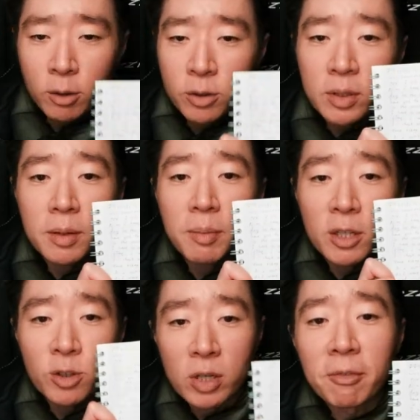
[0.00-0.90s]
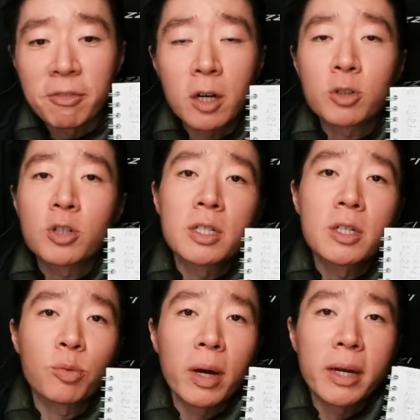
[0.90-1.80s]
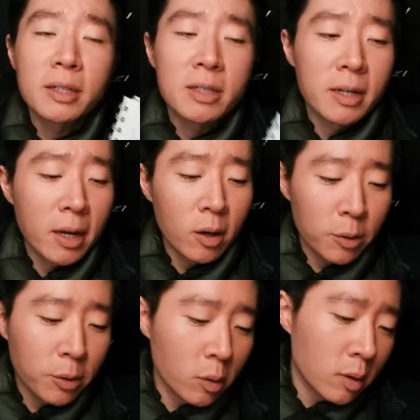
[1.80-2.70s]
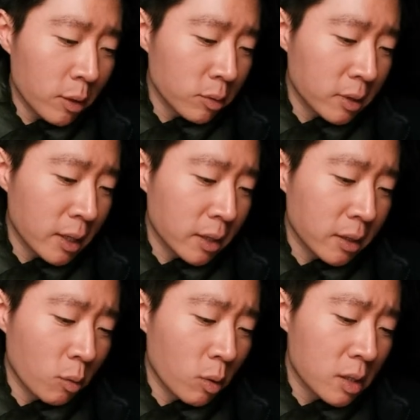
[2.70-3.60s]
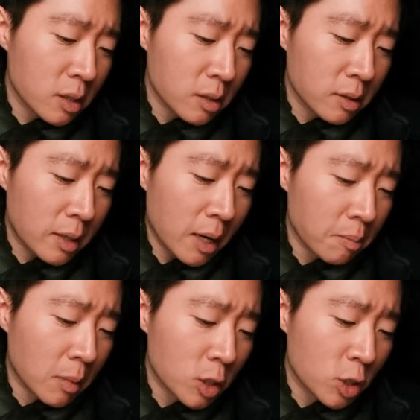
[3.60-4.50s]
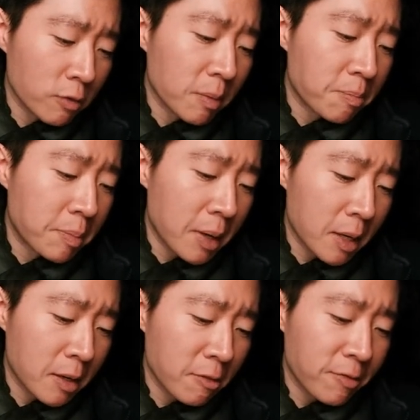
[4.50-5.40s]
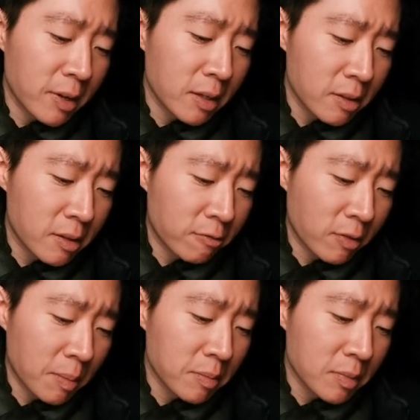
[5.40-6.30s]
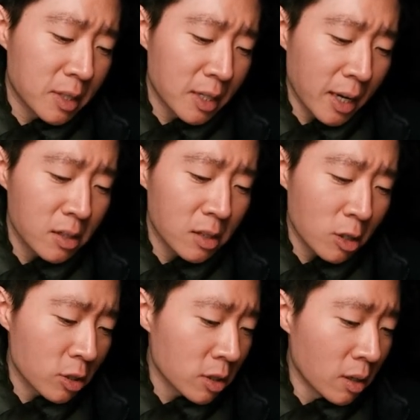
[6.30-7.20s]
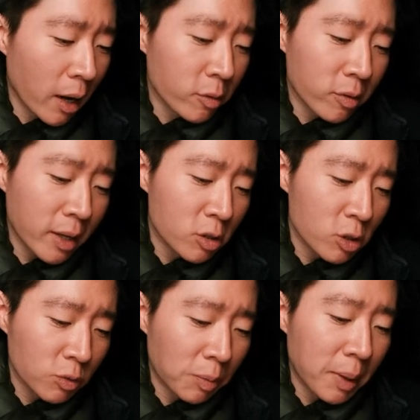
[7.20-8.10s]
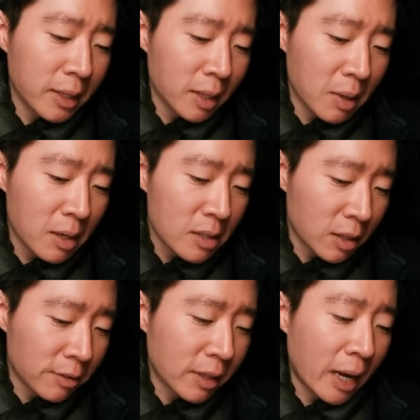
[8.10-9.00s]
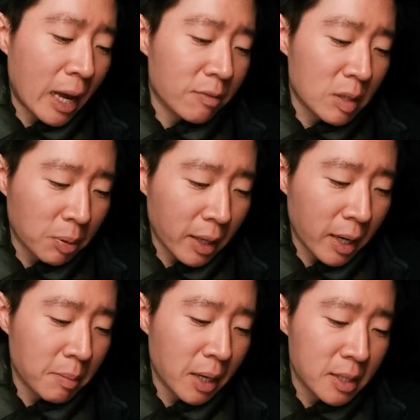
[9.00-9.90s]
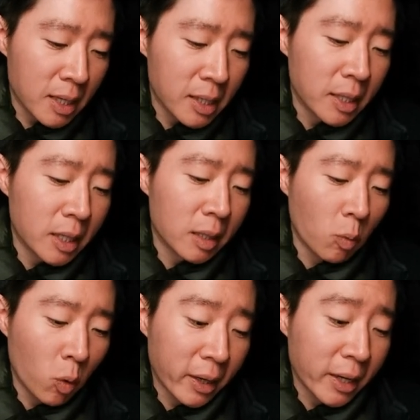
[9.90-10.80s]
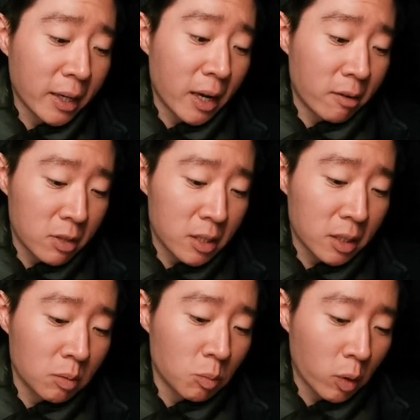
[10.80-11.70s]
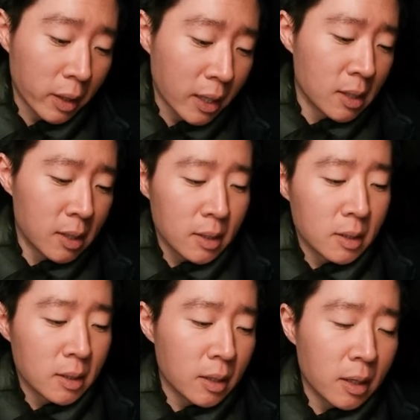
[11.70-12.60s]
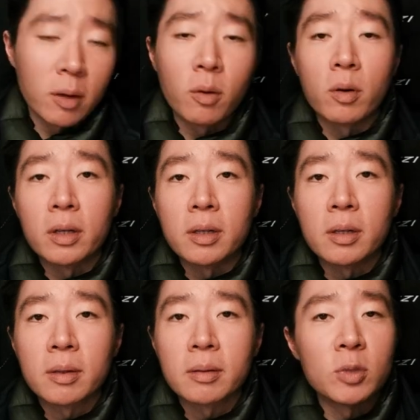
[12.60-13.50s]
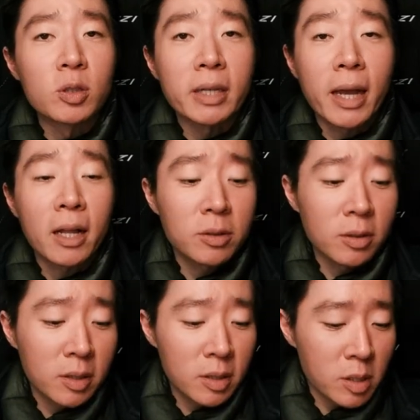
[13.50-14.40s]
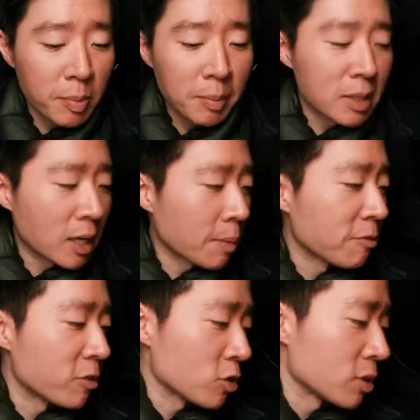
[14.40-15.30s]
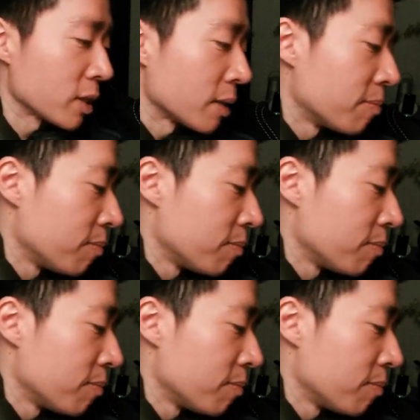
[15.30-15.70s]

I also did my stream of consciousness writing today, although I don't think there was that much of a benefit from today's session other than just reminding myself that I have to plan my day in the morning, every single morning in order to use a calendar and spend my time efficiently.